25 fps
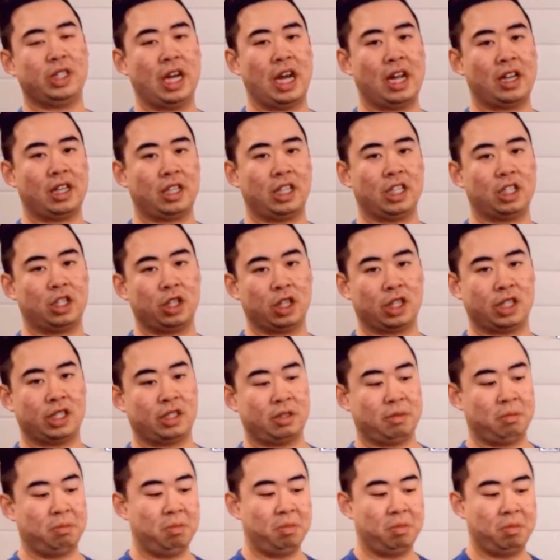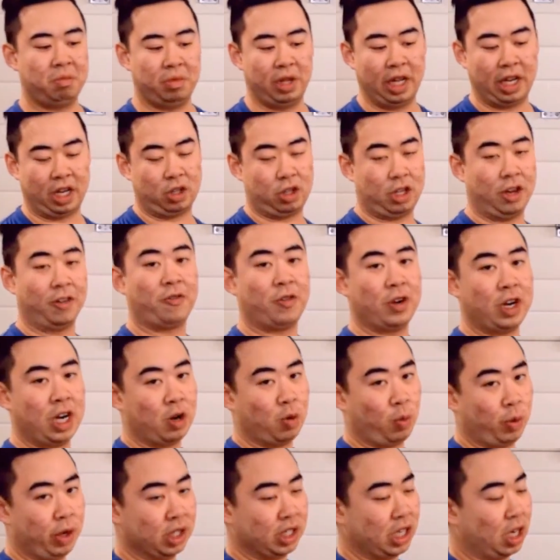that this looks like different than
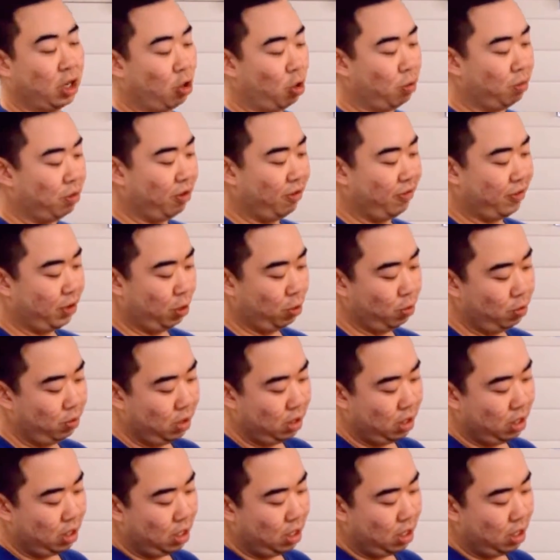the wheels I normally review.